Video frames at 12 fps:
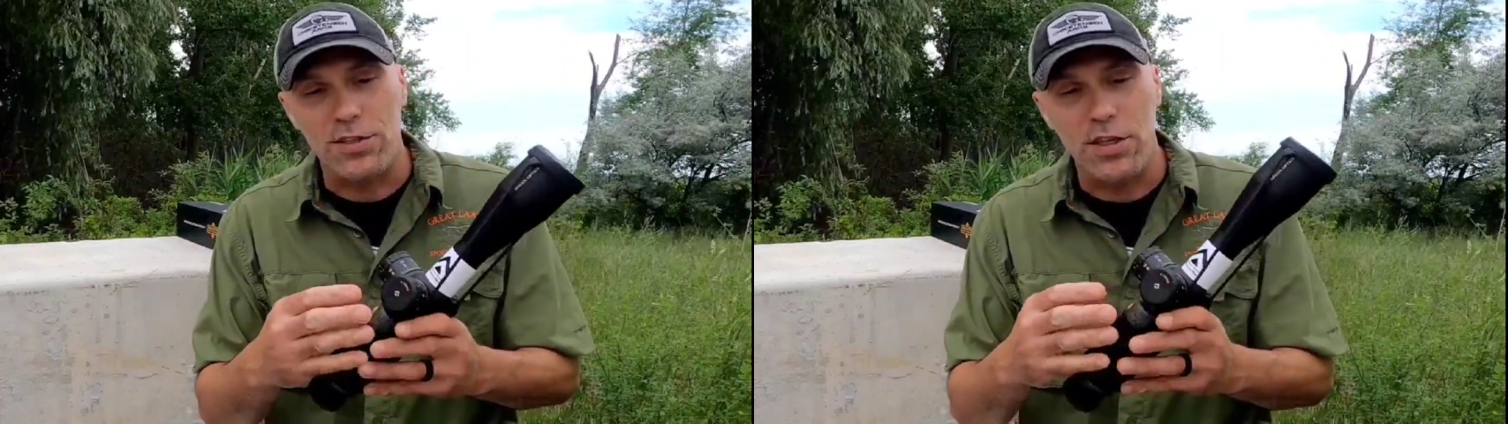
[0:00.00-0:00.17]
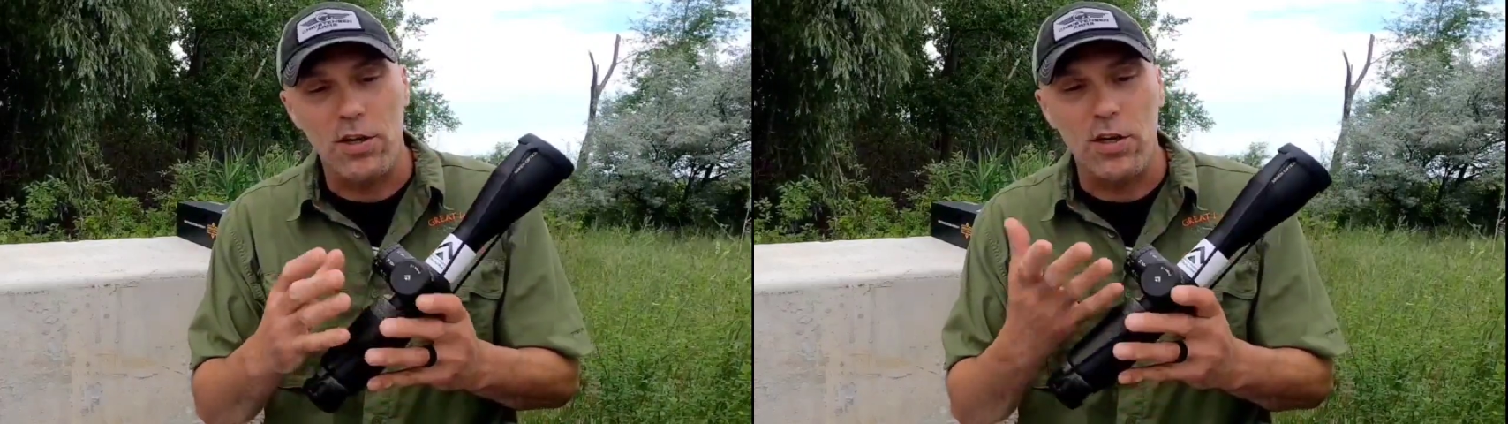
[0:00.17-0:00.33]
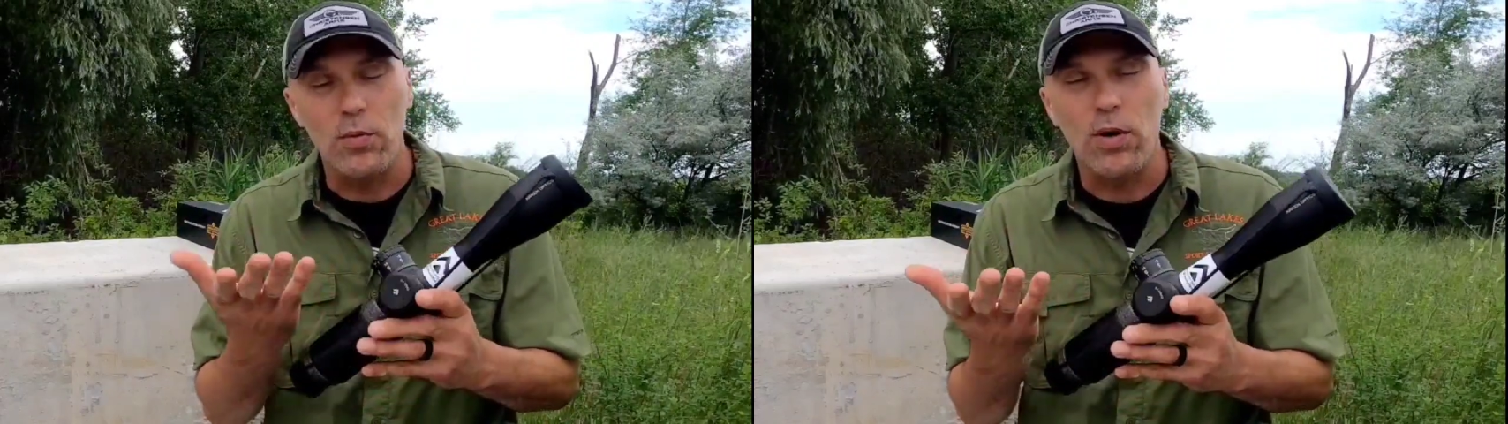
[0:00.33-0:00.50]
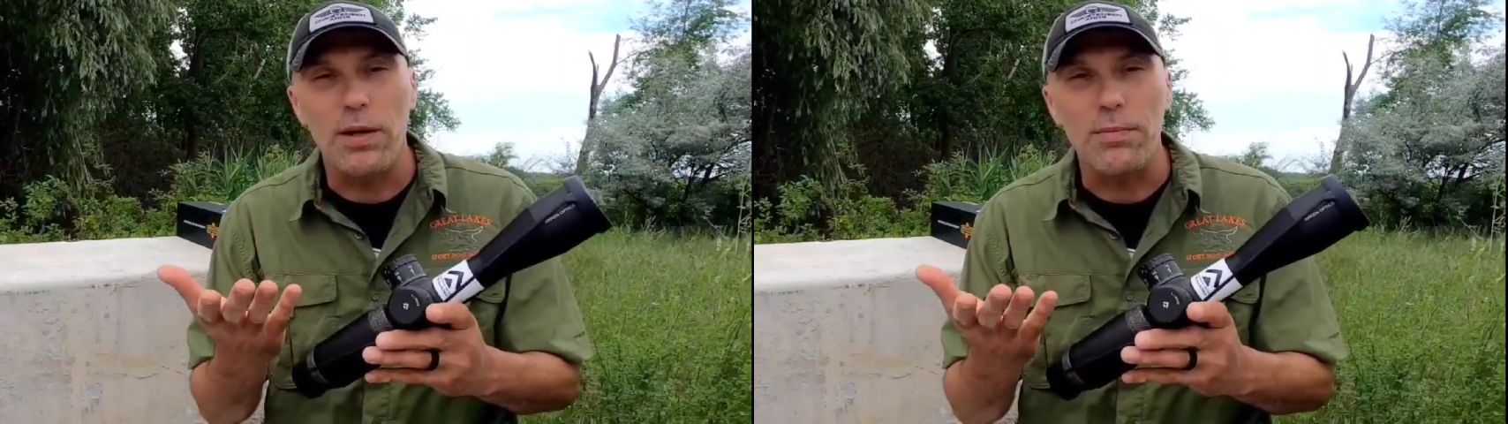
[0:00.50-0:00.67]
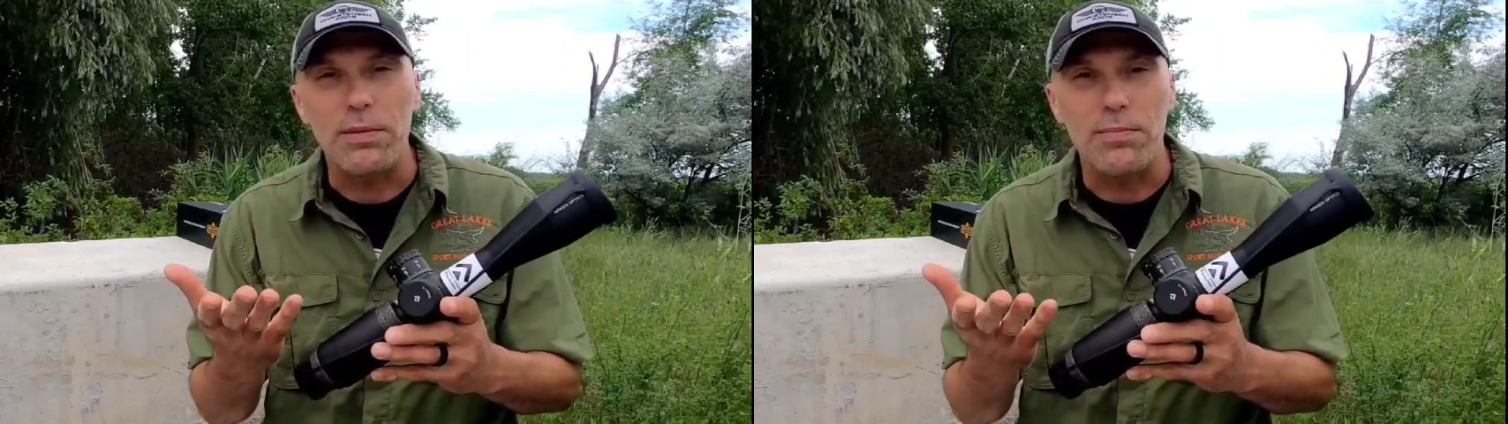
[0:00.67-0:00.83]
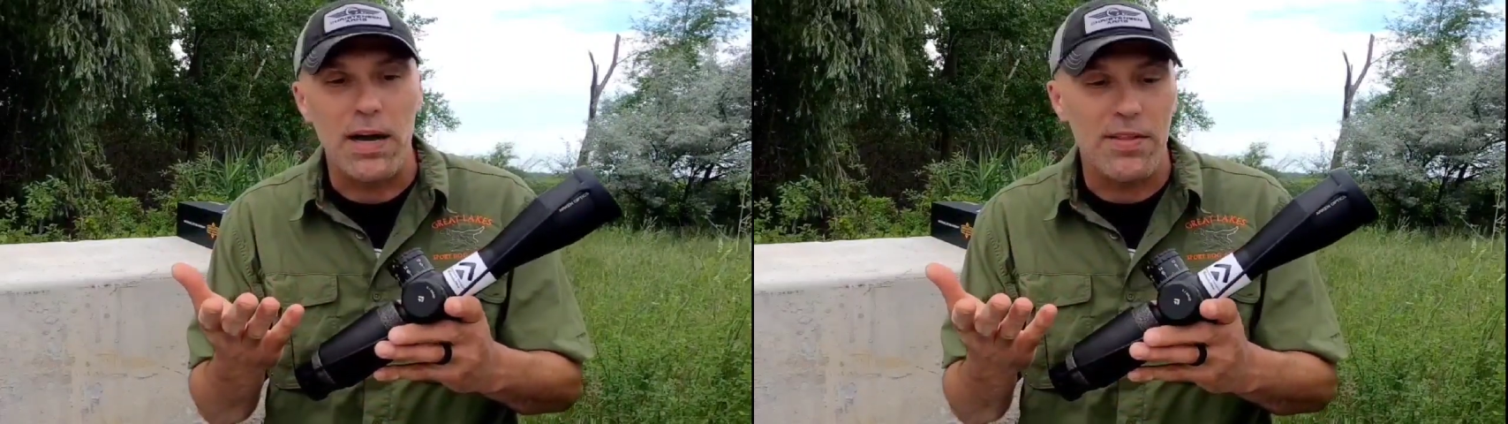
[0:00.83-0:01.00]
So, and what I
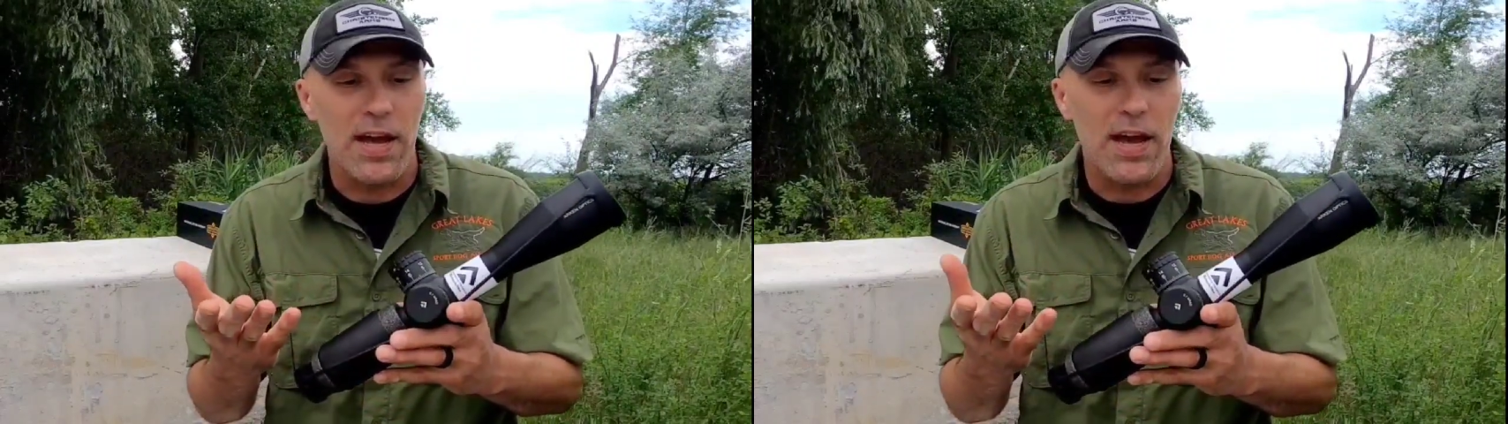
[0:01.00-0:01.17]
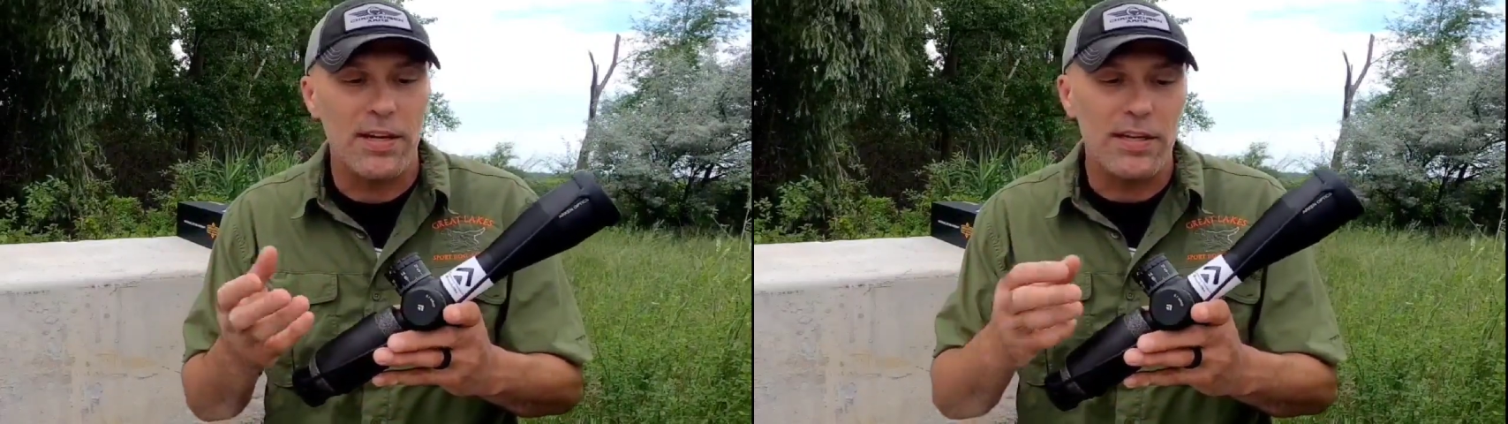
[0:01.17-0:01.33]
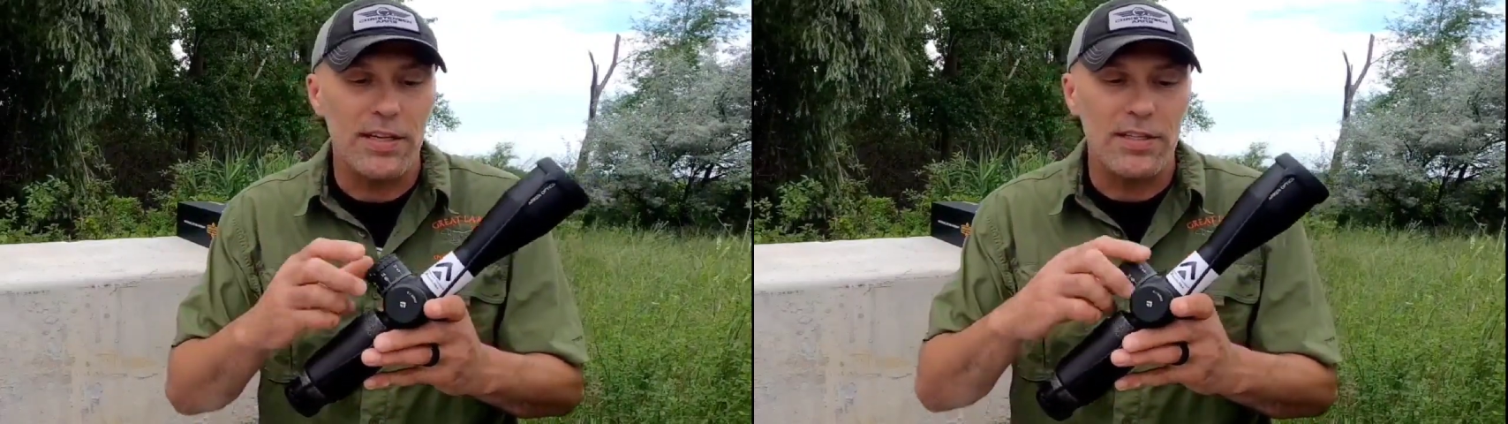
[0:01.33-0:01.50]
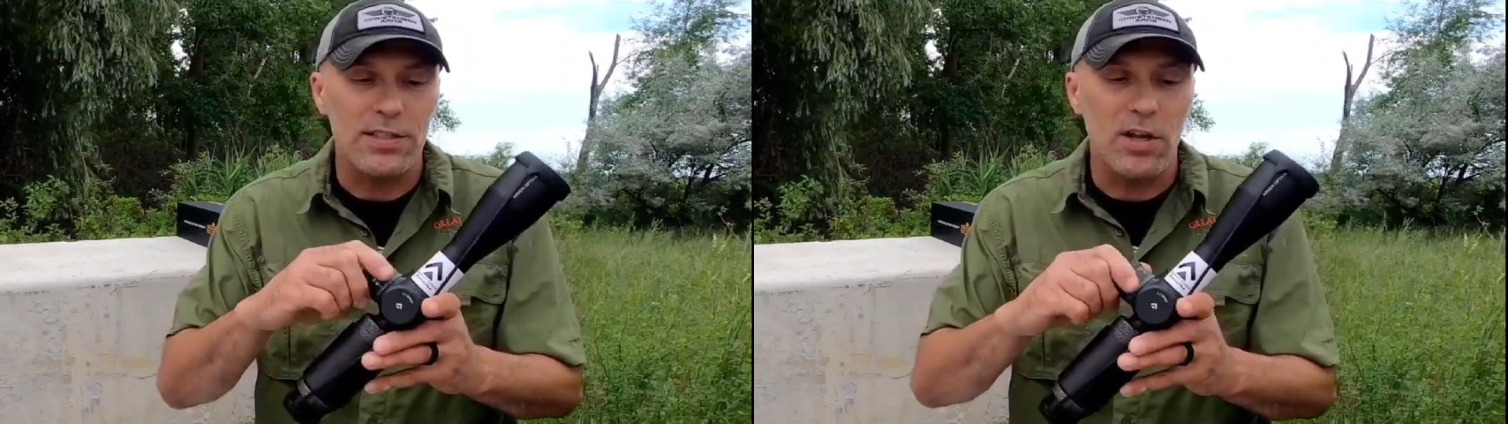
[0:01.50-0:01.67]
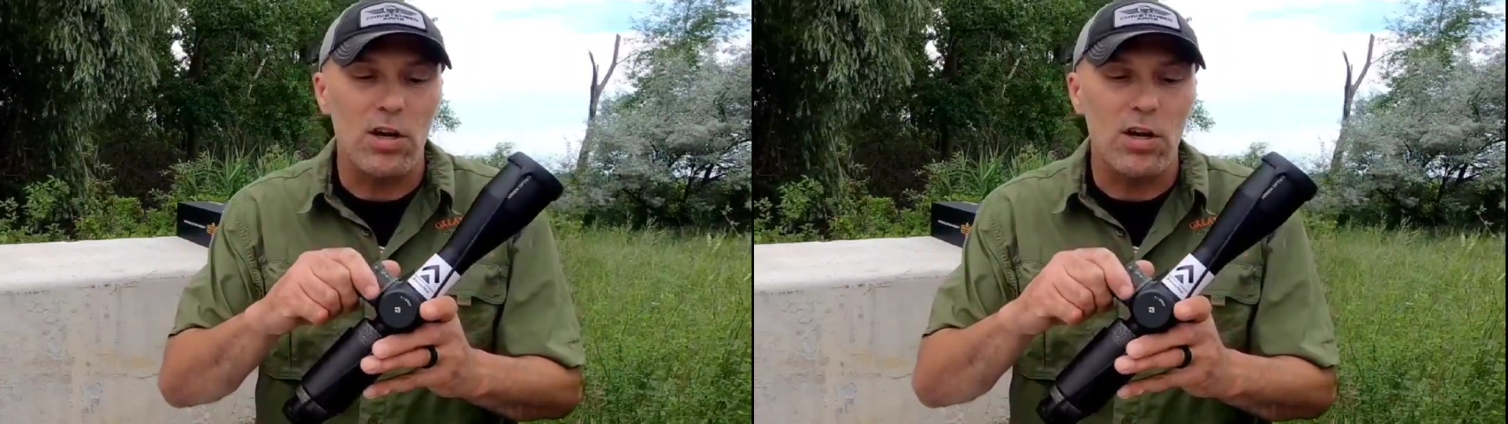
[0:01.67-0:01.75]
mean by that is